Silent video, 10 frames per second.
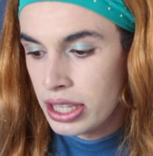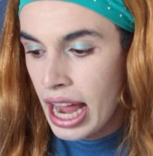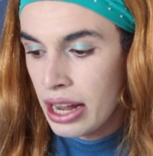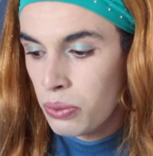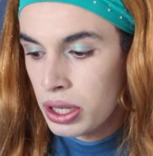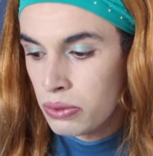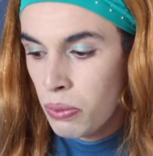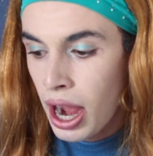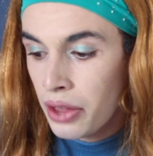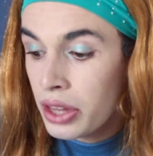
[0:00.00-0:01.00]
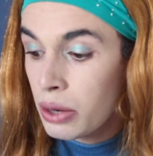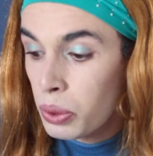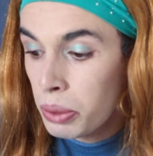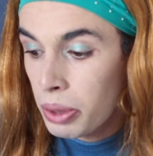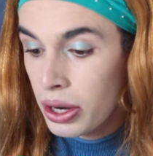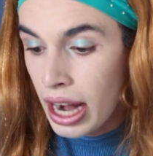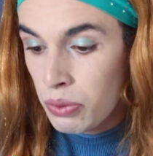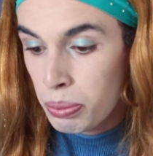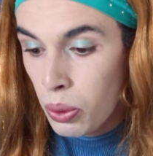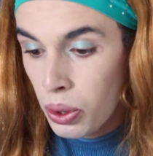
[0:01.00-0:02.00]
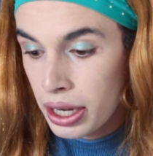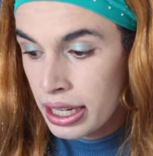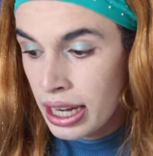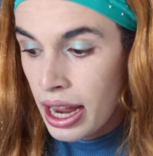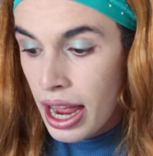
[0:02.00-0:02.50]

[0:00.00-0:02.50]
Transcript: and it was wildly rumored and reported